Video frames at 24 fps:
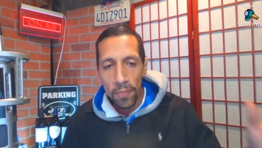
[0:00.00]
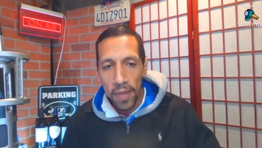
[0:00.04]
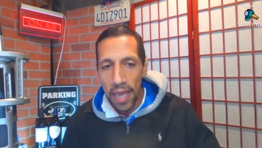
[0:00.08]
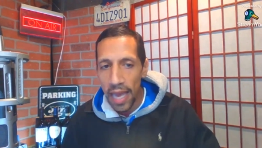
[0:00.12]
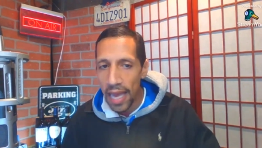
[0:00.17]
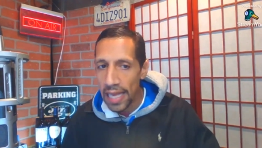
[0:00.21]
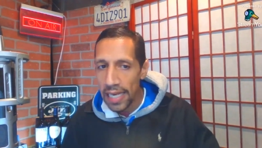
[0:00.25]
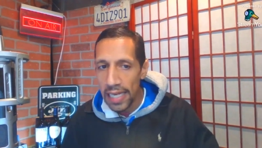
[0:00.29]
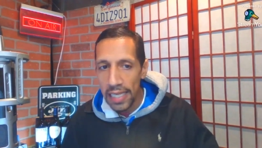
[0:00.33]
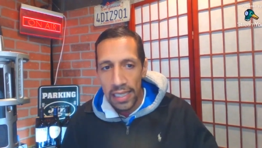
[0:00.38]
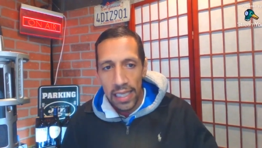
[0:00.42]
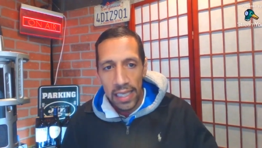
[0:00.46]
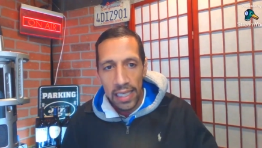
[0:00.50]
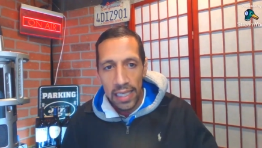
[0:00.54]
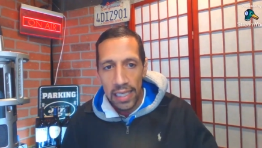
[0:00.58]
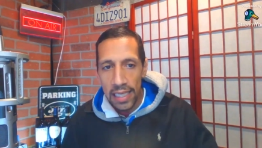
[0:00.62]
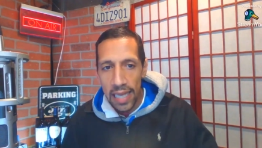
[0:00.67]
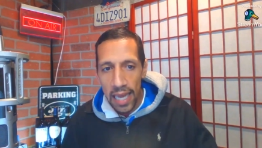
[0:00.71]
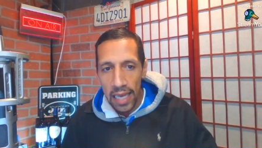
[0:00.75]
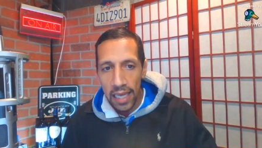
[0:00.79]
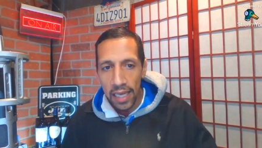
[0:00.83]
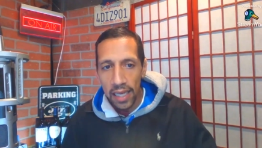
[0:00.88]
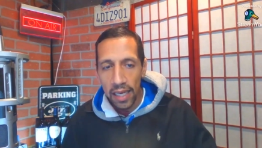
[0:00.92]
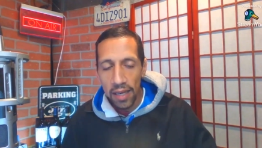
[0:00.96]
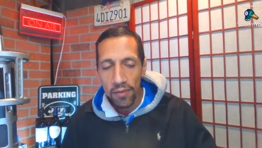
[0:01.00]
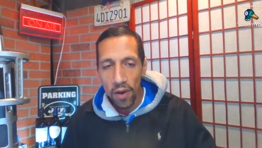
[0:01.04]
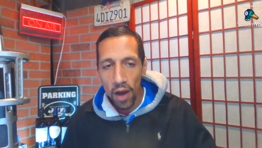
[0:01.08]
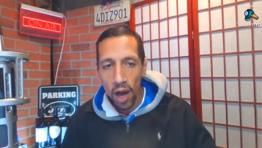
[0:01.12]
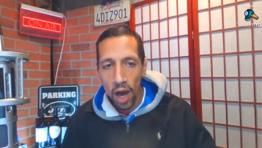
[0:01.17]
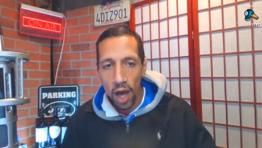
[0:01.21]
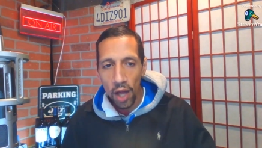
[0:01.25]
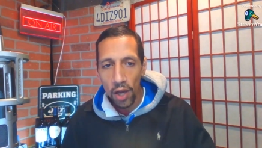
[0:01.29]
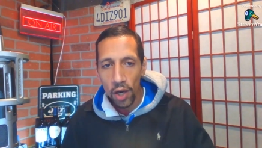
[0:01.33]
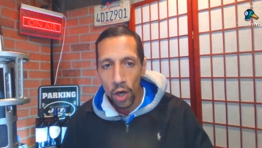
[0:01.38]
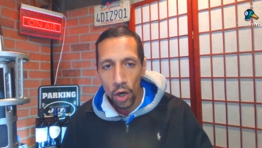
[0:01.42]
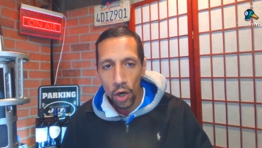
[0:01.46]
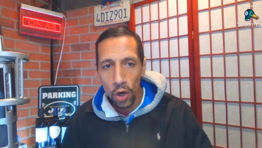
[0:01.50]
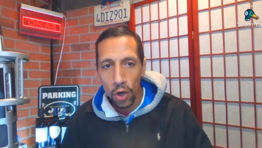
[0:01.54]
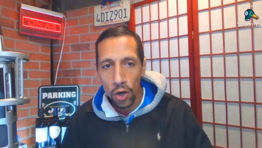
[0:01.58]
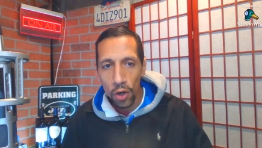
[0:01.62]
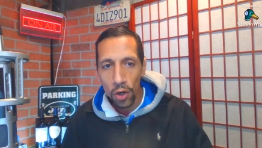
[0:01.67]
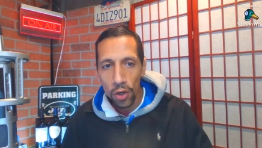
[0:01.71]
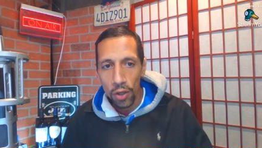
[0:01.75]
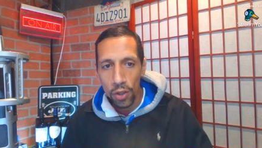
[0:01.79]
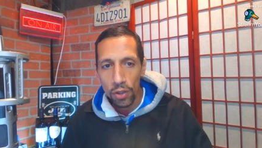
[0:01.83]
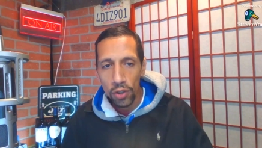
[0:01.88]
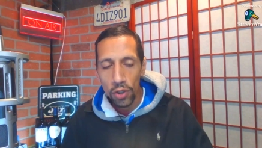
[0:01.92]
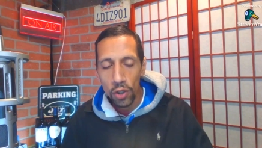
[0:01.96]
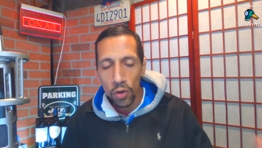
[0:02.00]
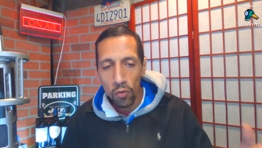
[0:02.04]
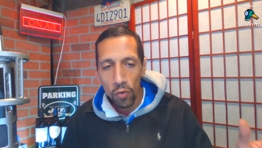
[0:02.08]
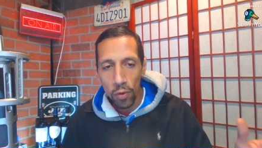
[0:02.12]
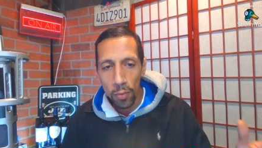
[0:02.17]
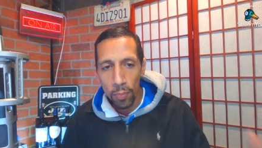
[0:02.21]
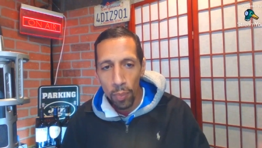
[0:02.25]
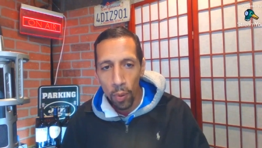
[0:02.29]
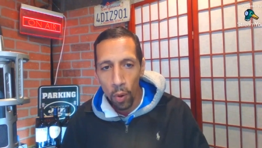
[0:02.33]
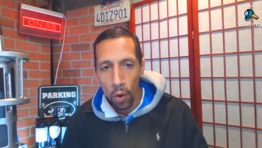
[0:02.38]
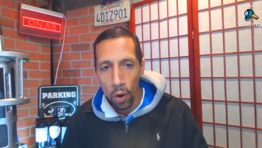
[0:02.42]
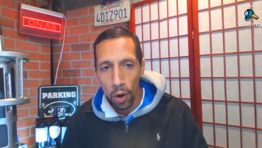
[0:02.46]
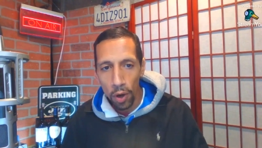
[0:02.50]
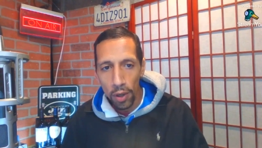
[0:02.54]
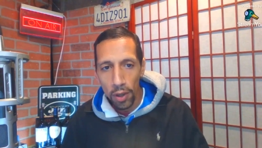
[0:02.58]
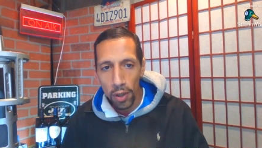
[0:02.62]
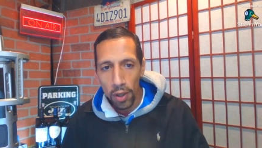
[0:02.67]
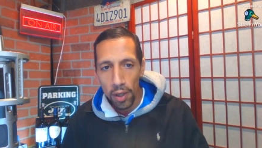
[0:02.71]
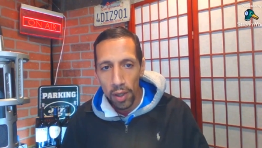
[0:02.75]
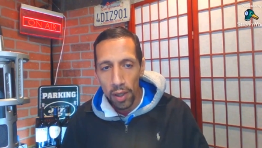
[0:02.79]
anything negative on her to report.